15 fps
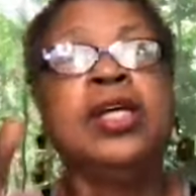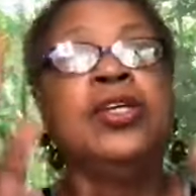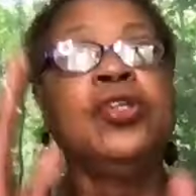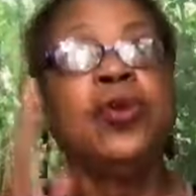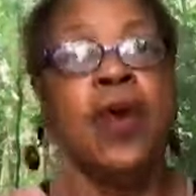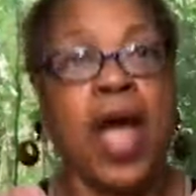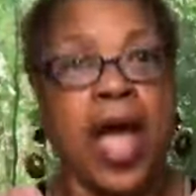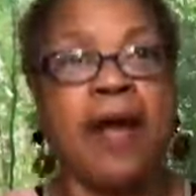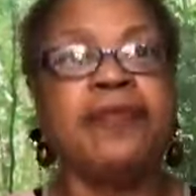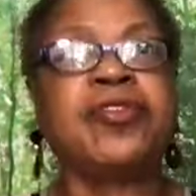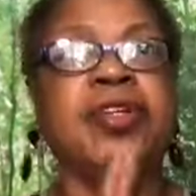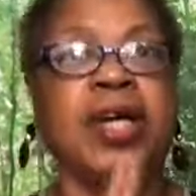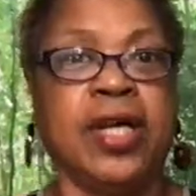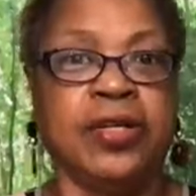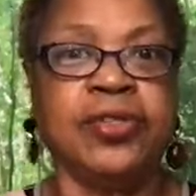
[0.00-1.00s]
You have
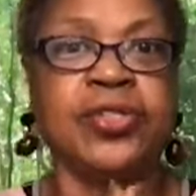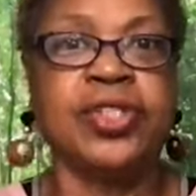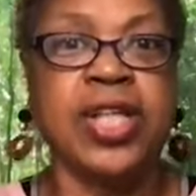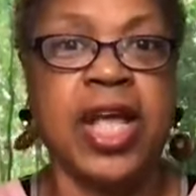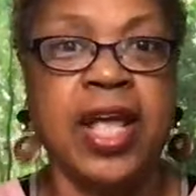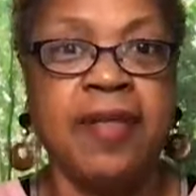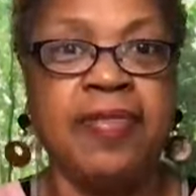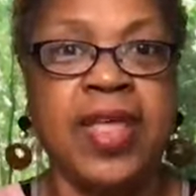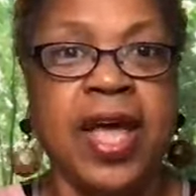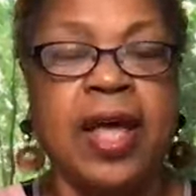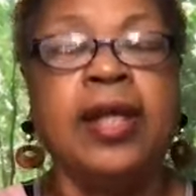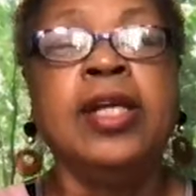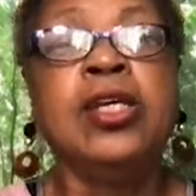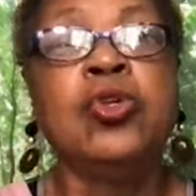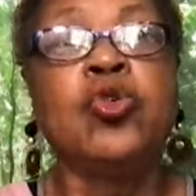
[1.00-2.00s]
to understand
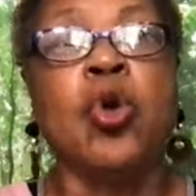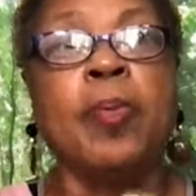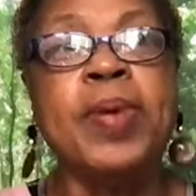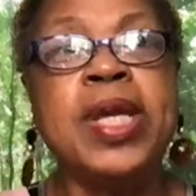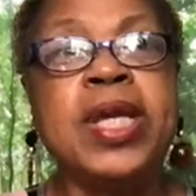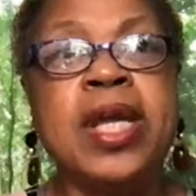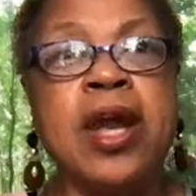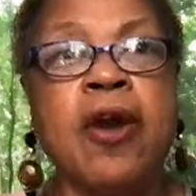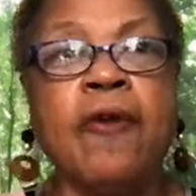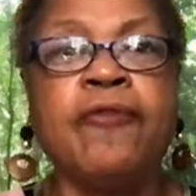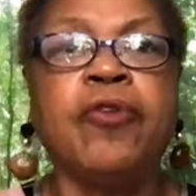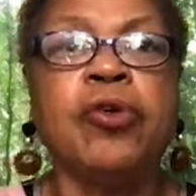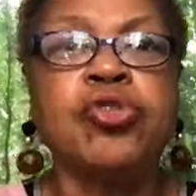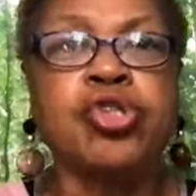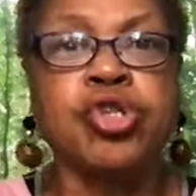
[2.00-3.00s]
that. So be
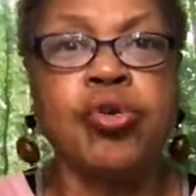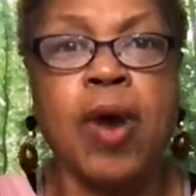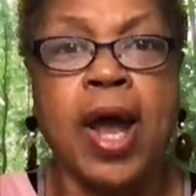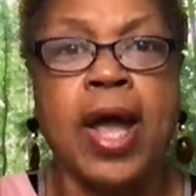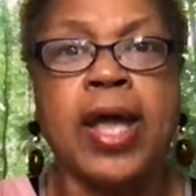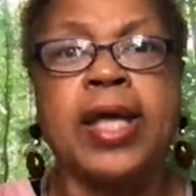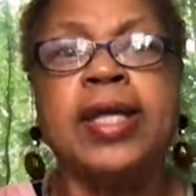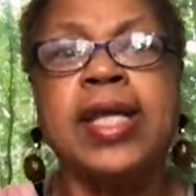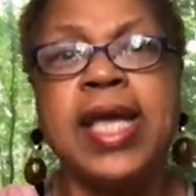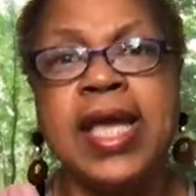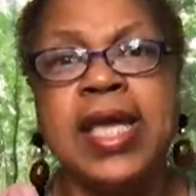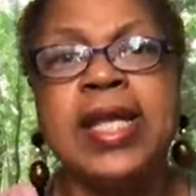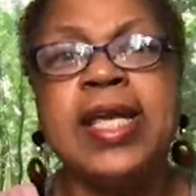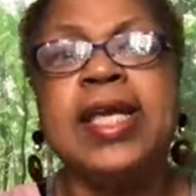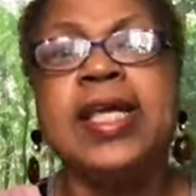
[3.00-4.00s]
careful trying
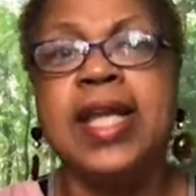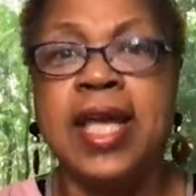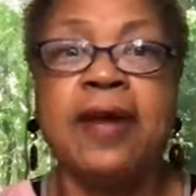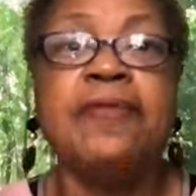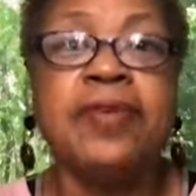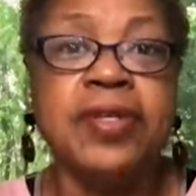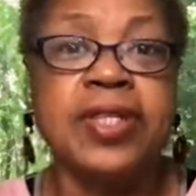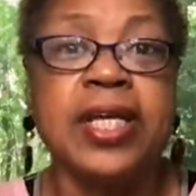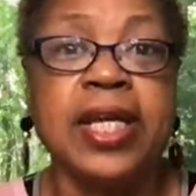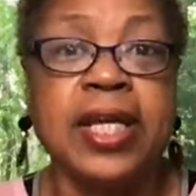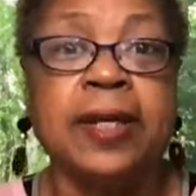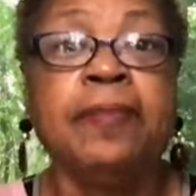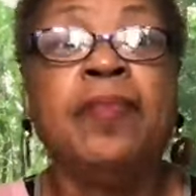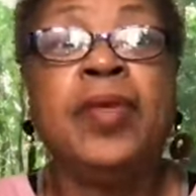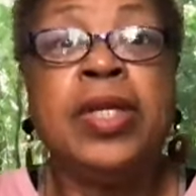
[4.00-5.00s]
any and
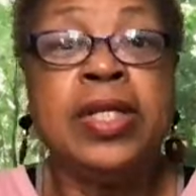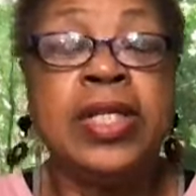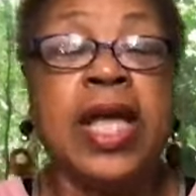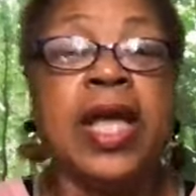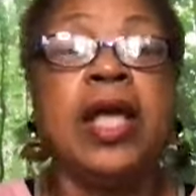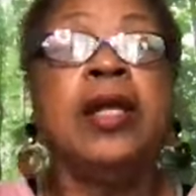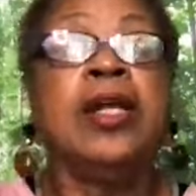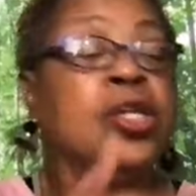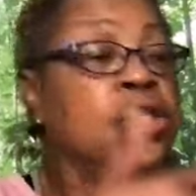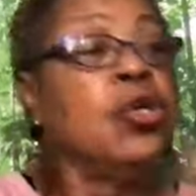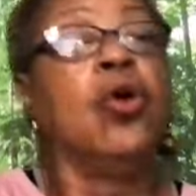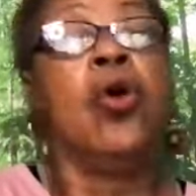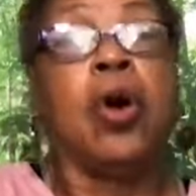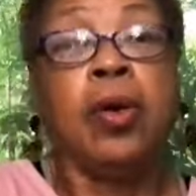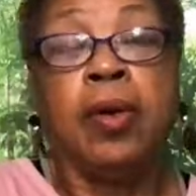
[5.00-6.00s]
everything that
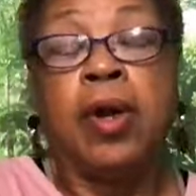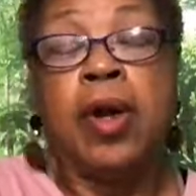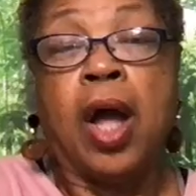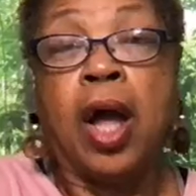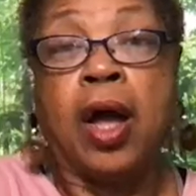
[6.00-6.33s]
your